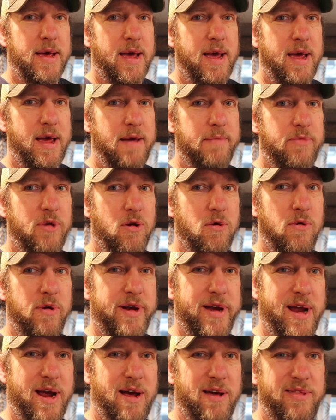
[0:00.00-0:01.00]
I'm
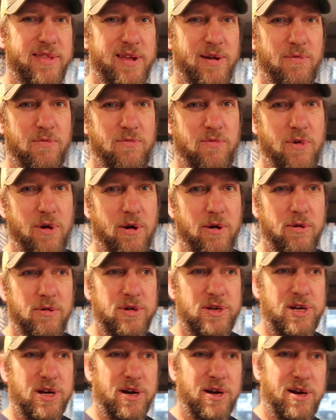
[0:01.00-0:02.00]
going down the
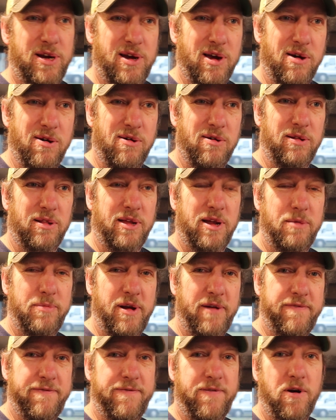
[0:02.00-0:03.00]
road to go a little
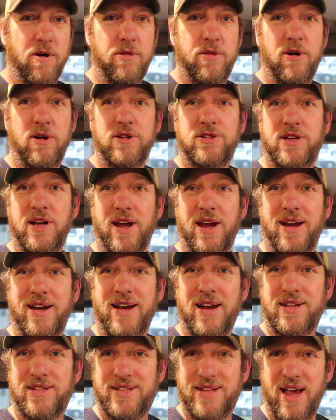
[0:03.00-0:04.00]
bit further and say
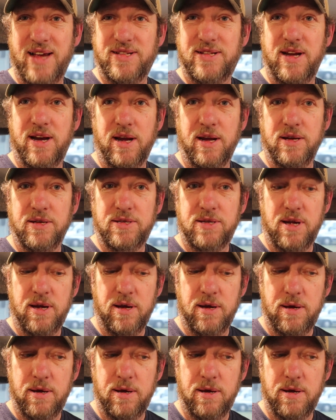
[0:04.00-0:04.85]
necessities.